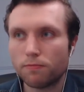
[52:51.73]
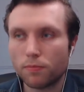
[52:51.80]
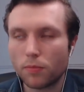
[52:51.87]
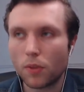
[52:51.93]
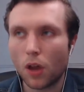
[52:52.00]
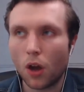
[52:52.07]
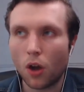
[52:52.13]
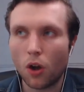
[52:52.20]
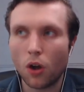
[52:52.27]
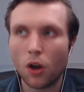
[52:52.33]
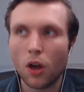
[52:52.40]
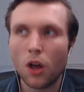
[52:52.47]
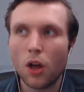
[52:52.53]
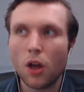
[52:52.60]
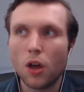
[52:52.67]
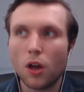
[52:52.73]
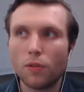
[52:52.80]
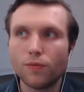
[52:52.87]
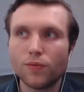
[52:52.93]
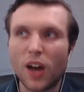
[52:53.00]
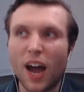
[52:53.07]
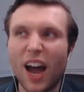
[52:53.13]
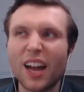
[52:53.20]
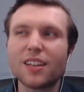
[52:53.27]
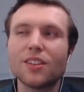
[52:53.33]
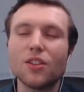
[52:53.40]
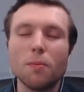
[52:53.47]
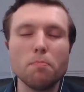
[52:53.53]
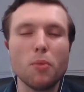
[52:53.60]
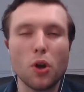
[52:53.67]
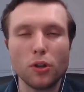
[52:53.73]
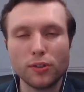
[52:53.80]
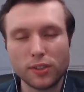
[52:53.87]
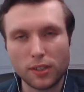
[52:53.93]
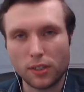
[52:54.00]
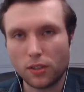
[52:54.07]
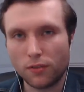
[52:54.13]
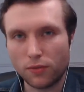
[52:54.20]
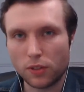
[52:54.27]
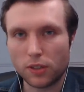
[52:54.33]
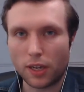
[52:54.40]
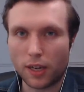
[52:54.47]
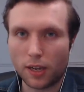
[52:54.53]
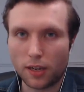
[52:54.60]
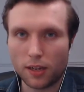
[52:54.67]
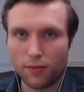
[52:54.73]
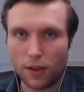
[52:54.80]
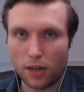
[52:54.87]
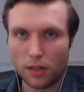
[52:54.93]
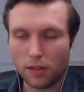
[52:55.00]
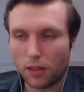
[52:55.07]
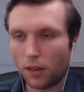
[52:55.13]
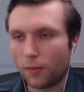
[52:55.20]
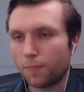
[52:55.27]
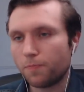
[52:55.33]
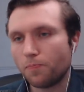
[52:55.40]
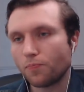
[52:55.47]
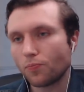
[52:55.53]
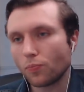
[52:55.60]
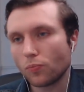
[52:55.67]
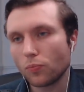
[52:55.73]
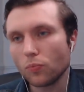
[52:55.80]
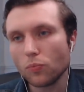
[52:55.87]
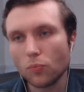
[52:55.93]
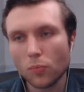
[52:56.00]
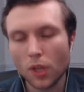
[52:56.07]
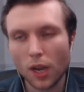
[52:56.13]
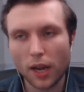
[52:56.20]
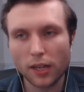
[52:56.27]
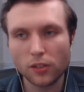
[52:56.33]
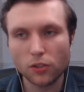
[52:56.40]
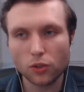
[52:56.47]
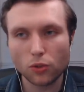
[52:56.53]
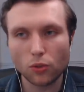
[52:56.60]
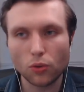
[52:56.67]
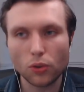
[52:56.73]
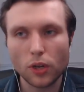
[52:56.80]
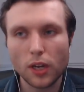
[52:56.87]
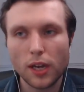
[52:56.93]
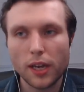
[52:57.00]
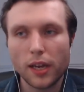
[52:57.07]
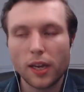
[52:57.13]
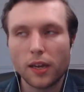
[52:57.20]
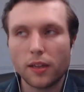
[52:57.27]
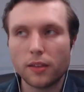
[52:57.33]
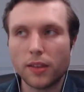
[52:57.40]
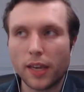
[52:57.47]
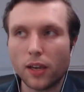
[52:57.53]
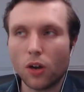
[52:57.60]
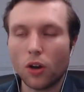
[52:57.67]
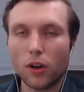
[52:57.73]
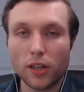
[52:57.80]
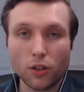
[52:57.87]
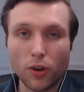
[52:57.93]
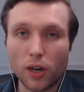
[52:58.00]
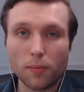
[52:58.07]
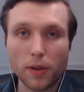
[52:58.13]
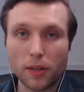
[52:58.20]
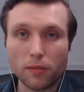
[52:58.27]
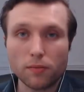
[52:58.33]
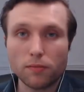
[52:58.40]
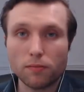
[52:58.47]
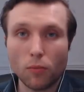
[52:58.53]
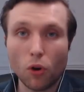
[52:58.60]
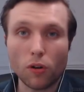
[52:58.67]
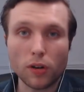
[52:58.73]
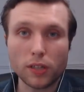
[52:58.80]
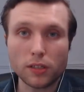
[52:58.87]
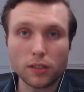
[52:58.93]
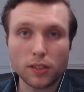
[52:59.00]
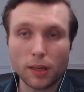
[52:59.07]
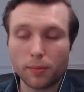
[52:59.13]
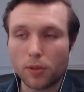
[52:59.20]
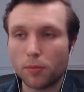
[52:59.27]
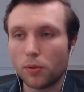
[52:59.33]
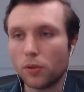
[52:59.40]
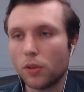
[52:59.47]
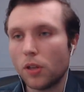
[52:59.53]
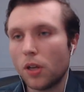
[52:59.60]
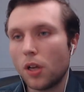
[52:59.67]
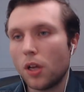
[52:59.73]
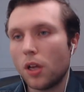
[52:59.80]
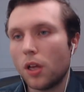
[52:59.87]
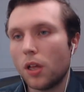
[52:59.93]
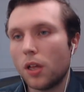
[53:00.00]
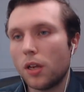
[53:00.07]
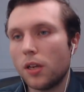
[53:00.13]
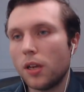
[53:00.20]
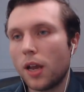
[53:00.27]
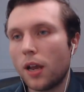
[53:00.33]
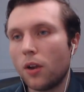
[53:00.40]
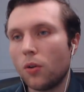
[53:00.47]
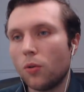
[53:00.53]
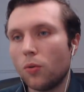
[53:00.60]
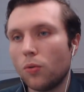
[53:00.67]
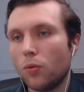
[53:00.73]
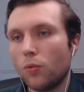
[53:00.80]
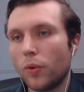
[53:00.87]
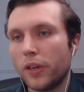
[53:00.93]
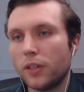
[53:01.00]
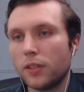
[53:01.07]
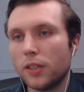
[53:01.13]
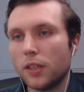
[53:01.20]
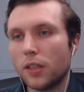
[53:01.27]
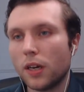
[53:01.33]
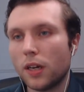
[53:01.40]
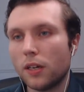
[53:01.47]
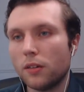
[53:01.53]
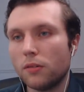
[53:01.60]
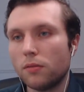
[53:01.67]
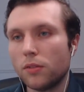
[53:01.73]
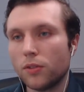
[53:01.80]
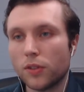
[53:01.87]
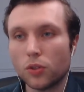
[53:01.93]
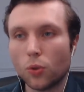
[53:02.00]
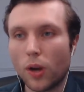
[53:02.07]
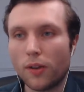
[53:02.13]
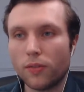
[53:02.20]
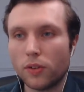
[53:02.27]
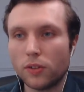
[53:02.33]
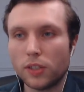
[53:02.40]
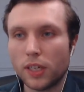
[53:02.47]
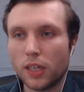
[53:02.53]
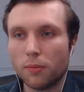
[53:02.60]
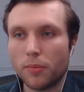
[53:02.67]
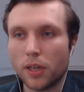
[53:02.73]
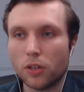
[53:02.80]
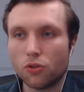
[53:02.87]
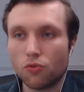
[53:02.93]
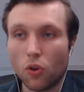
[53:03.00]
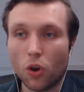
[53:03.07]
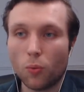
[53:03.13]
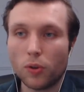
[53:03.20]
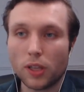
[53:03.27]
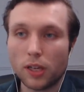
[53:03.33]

are at the mercy of desire, if anything. And so they are incredibly morally susceptible. Now, when you say that there is no evidence to eating meat is wrong, well,